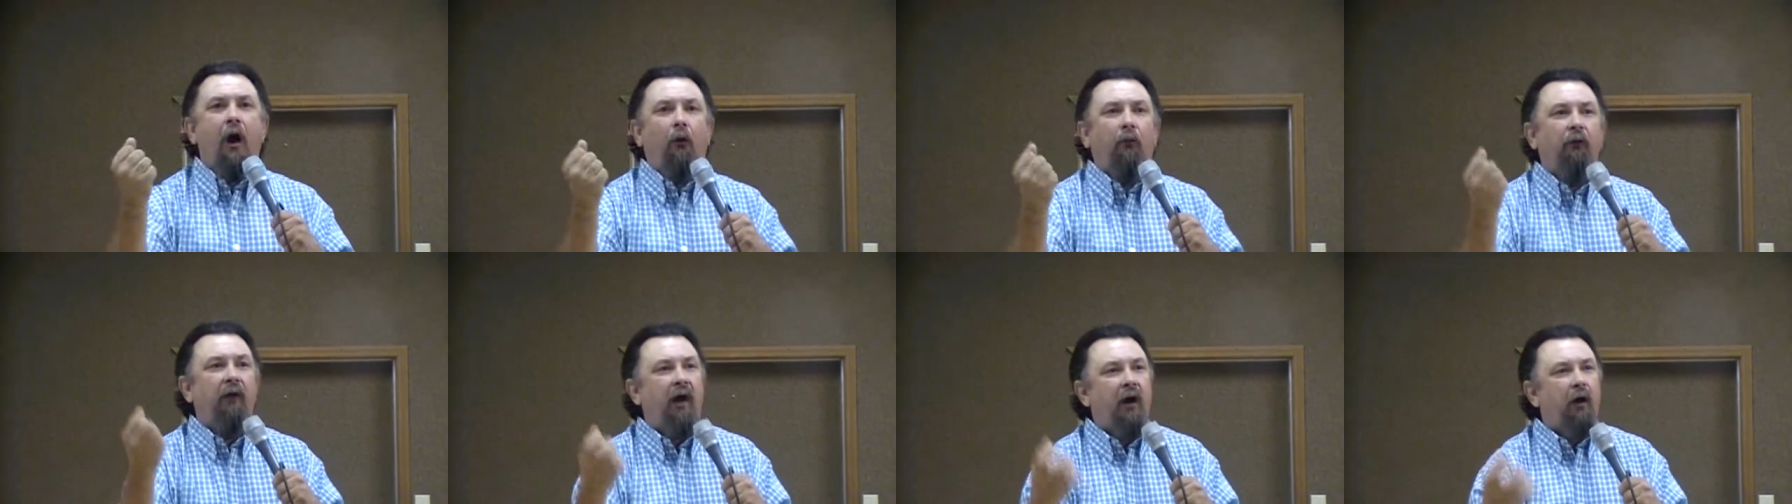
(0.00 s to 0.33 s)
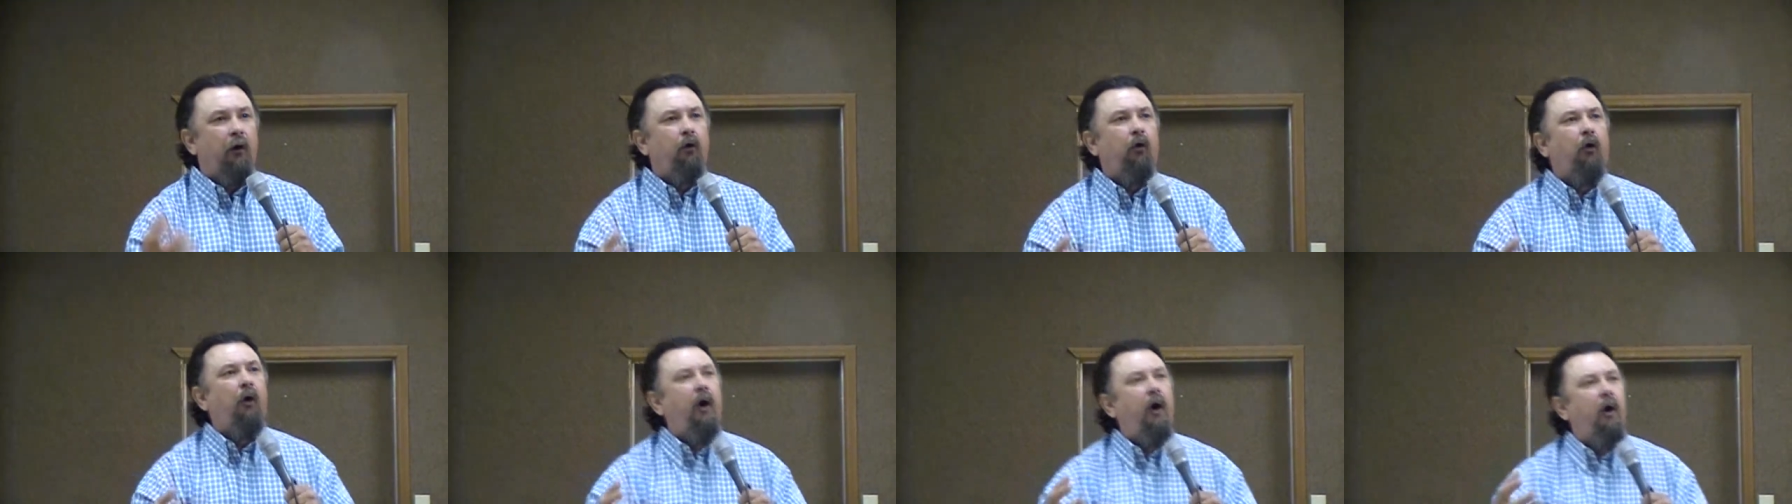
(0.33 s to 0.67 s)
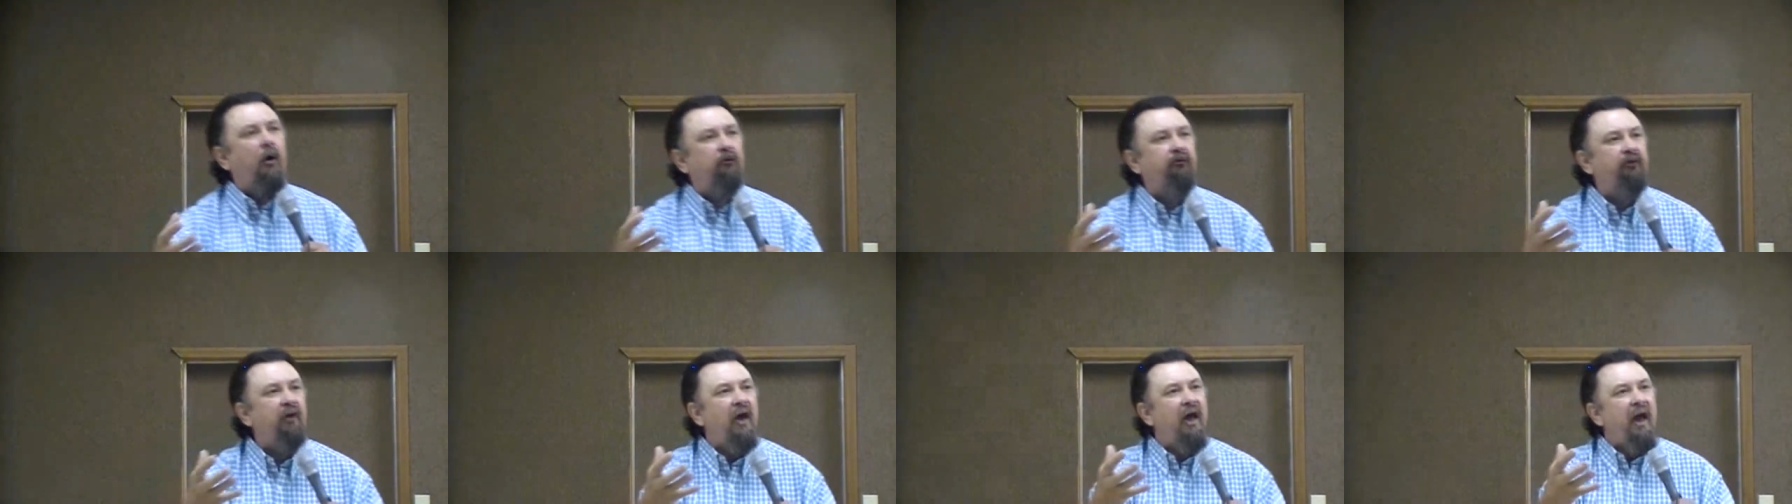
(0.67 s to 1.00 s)
on that
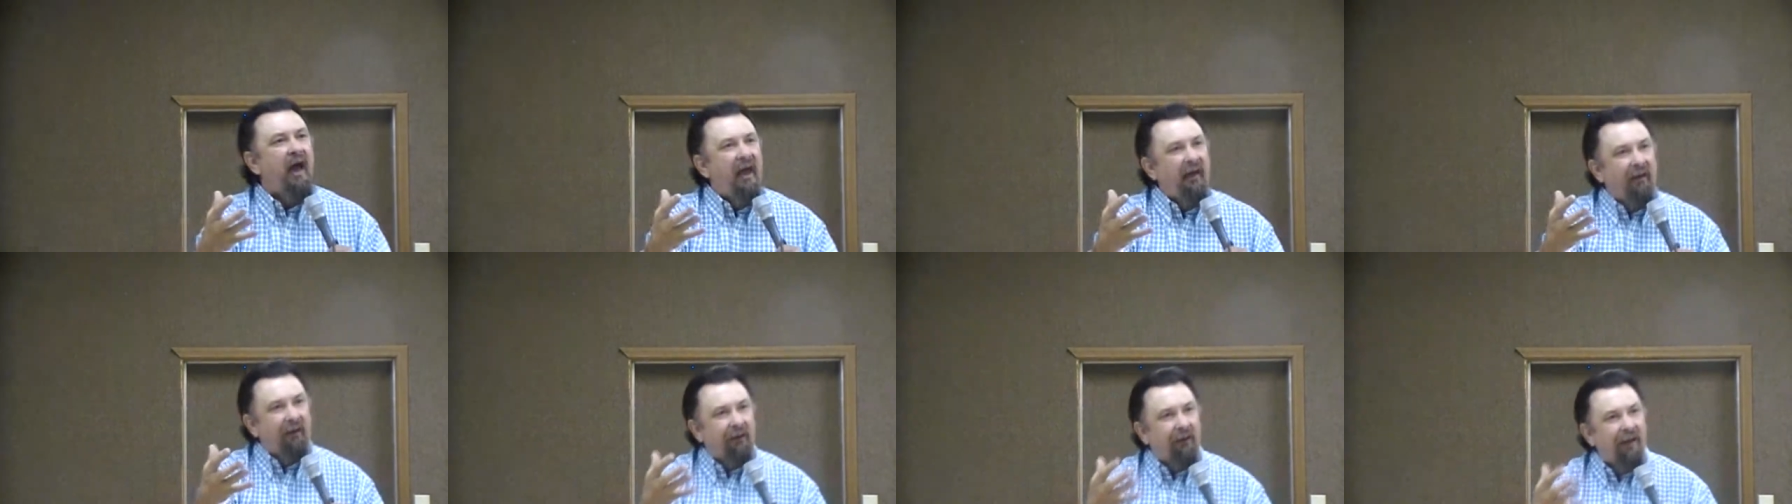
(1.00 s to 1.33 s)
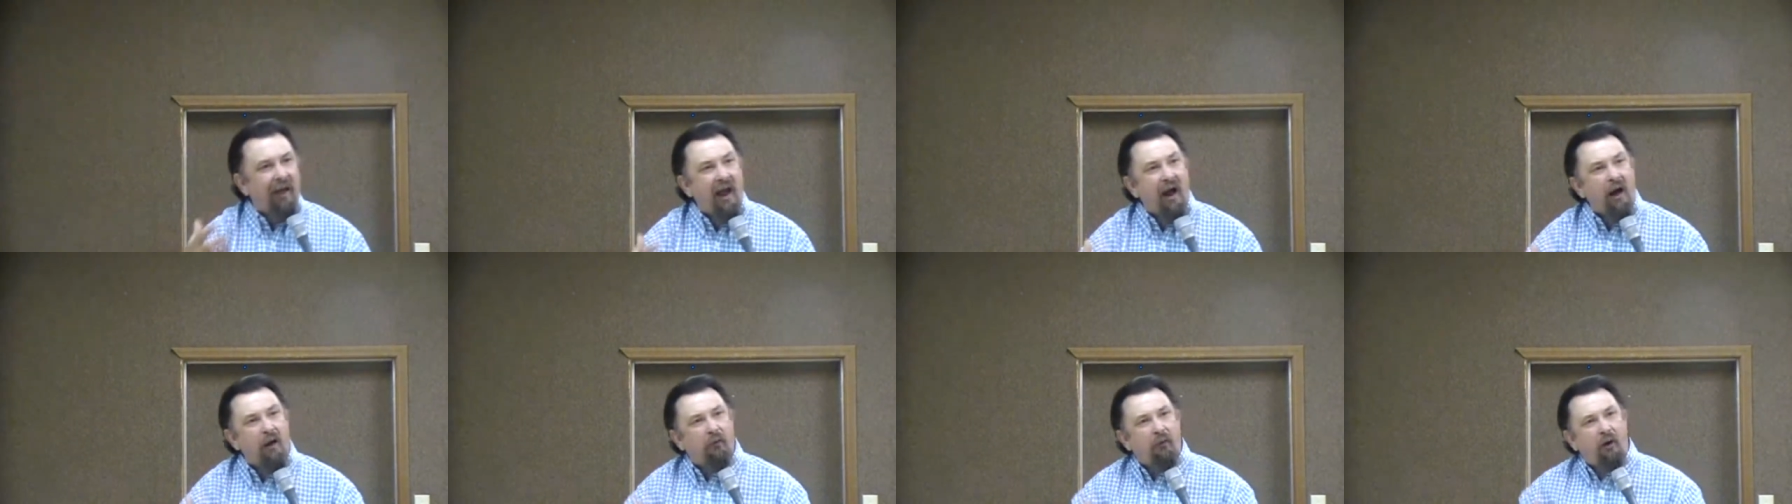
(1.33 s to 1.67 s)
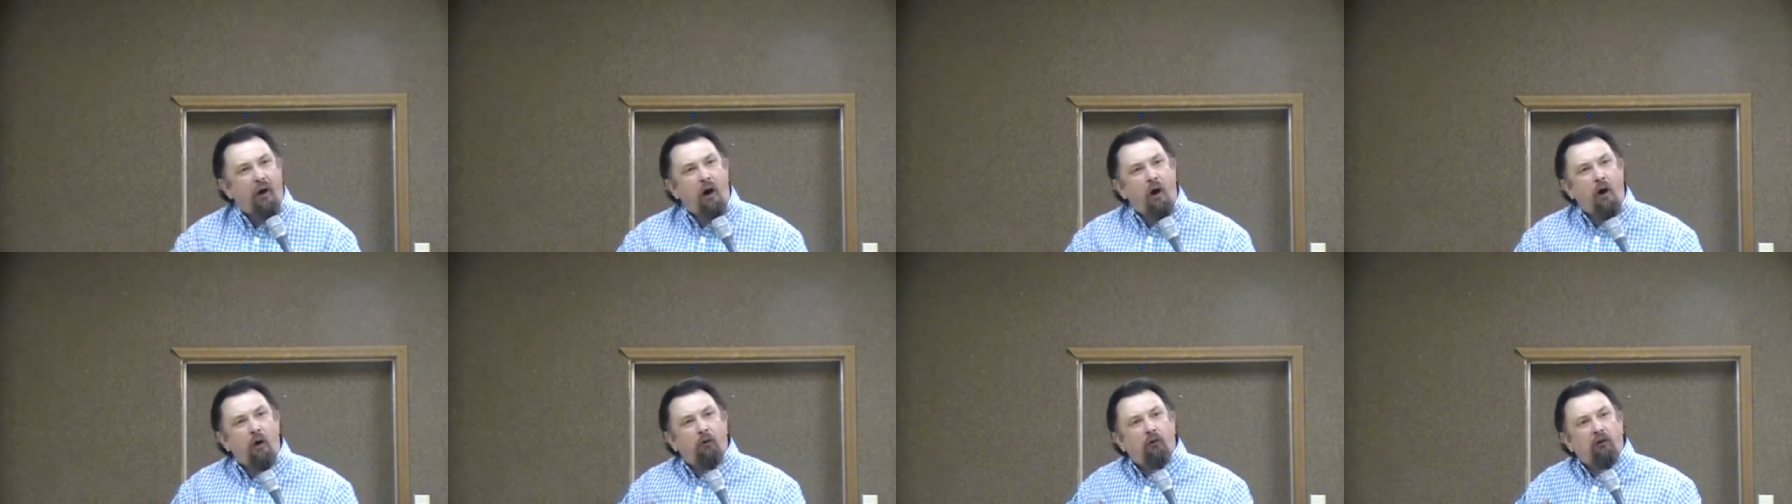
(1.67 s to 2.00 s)
cross and allow
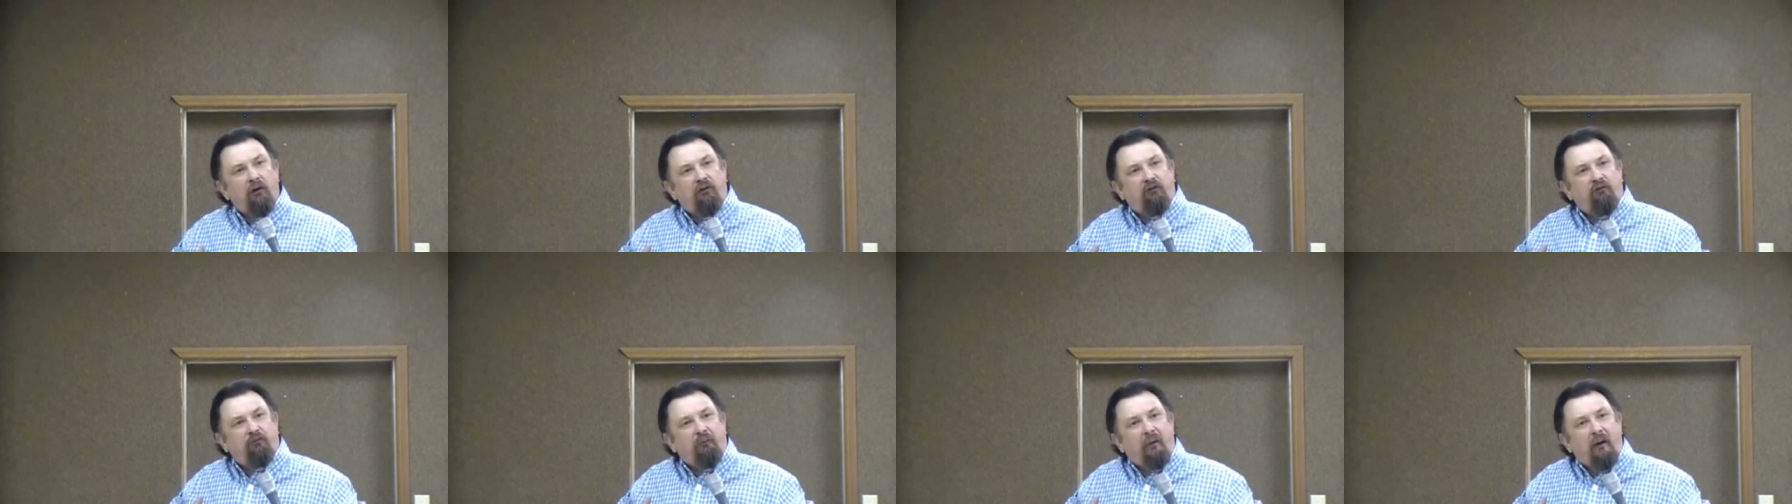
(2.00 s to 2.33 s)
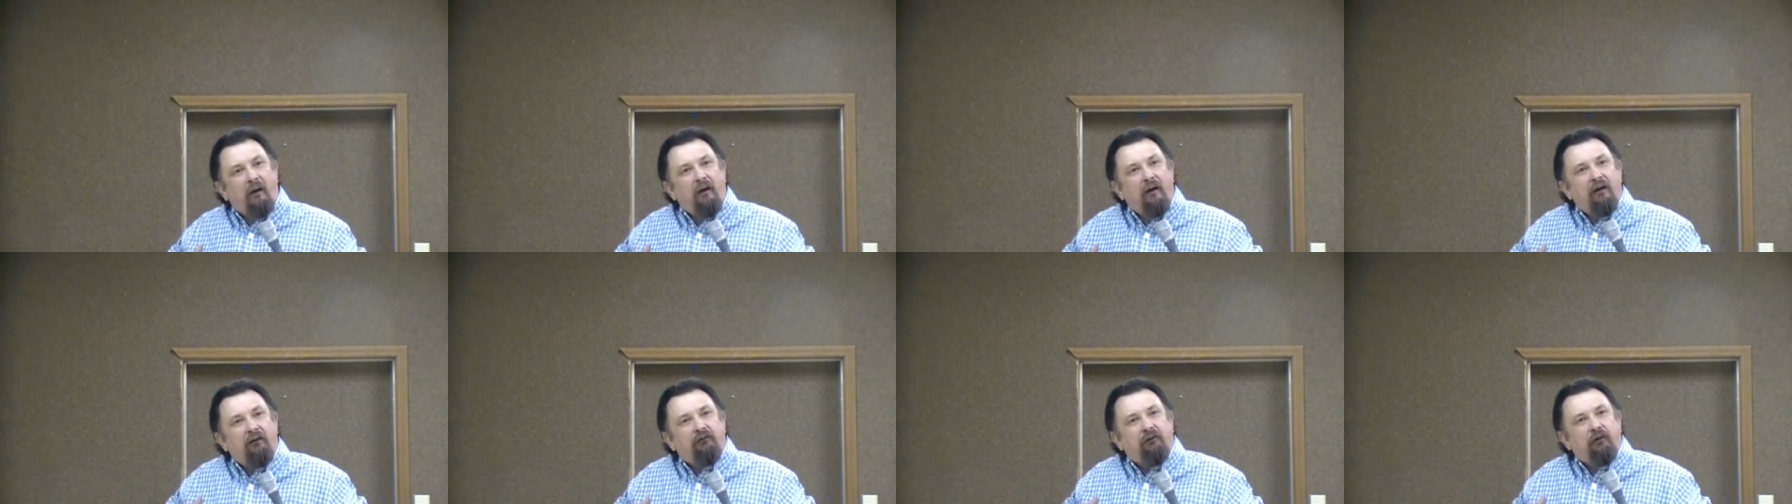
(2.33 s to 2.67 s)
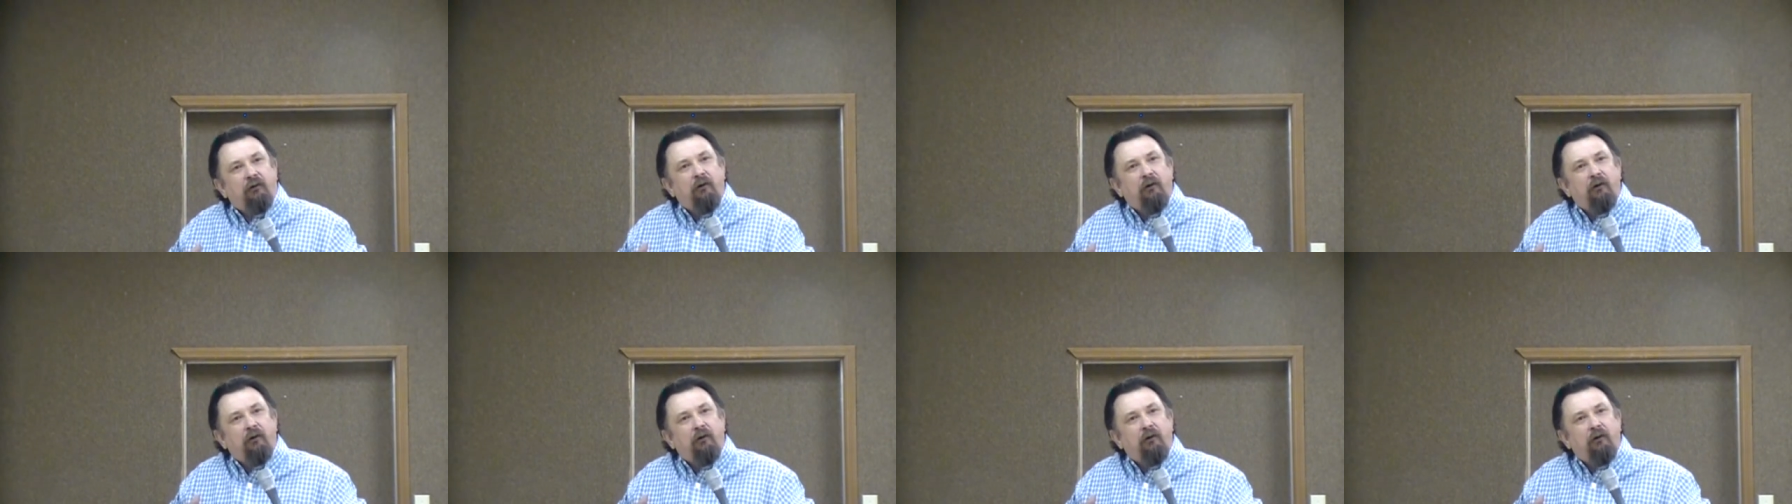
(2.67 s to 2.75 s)
the Holy Spirit